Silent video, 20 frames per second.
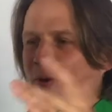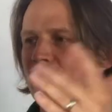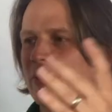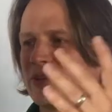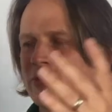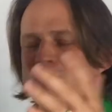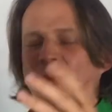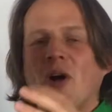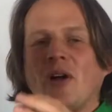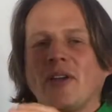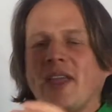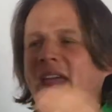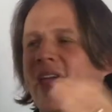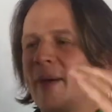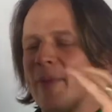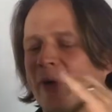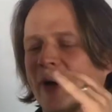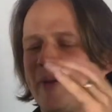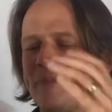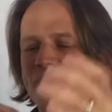or a small
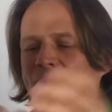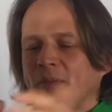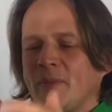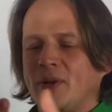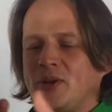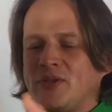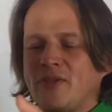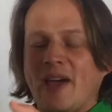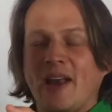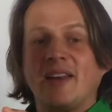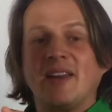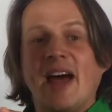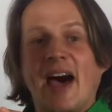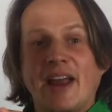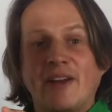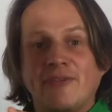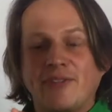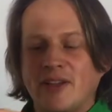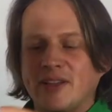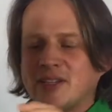camera. But you've got a
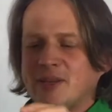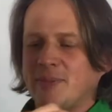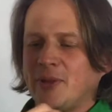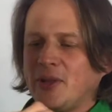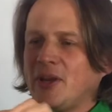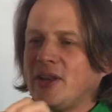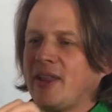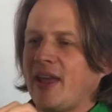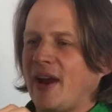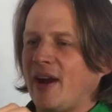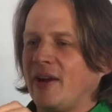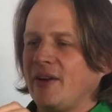lot of flexibility